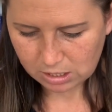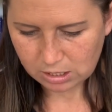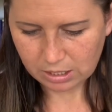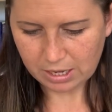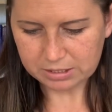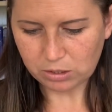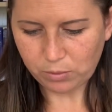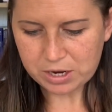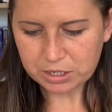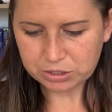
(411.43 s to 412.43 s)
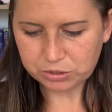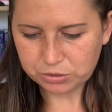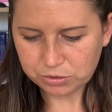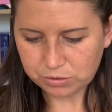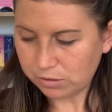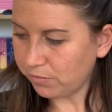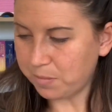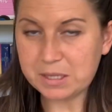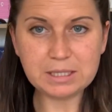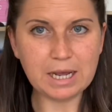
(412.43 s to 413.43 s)
Okay, so when I do from
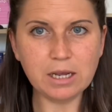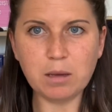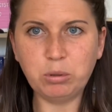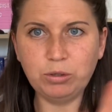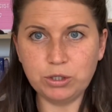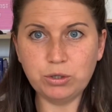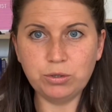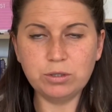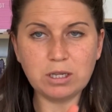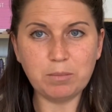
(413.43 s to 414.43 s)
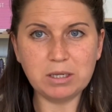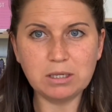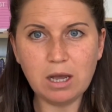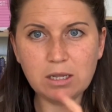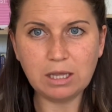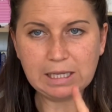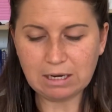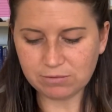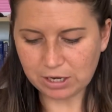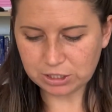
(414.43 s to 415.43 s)
this deck, I pull 2 side by side and they
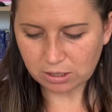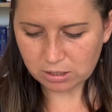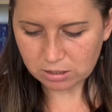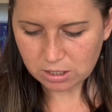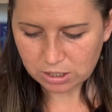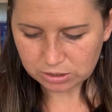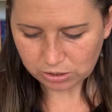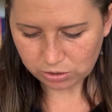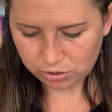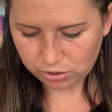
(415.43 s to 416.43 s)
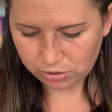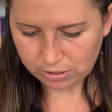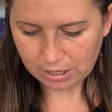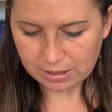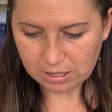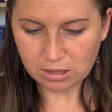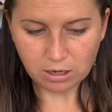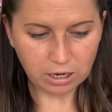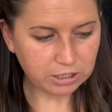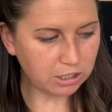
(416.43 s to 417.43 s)
clarify each other. So, and then I
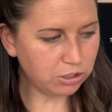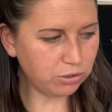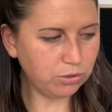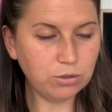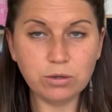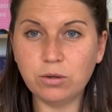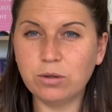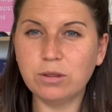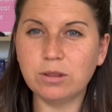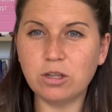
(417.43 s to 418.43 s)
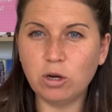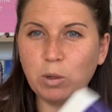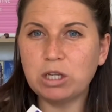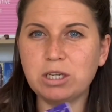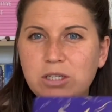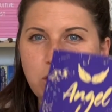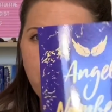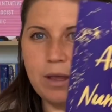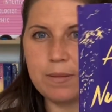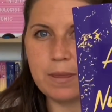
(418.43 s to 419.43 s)
actually do the numerology. So
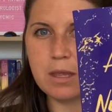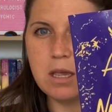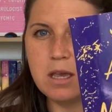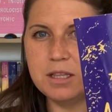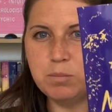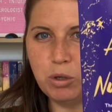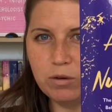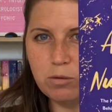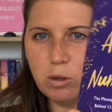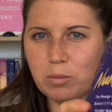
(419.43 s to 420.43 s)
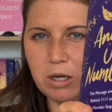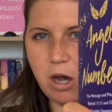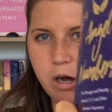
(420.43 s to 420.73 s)
this beautiful book by Carl